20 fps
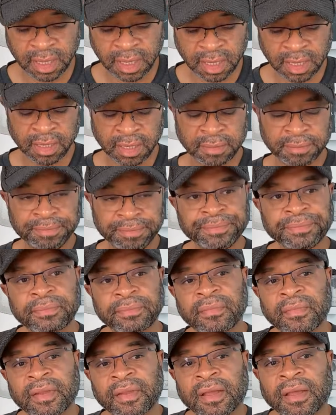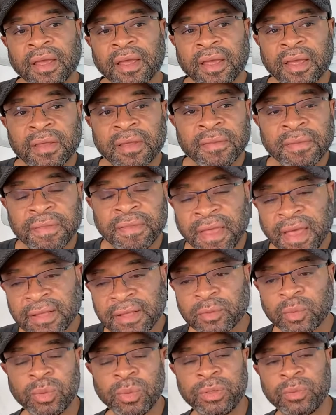and
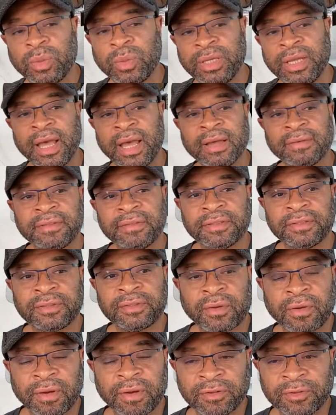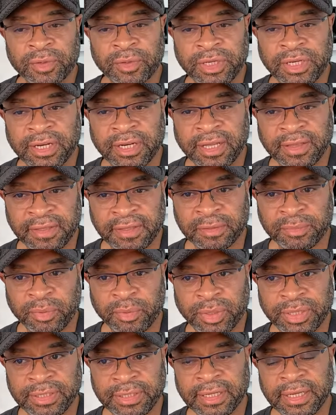that's when we have to start treating at this
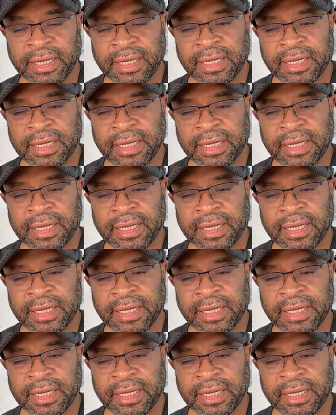point.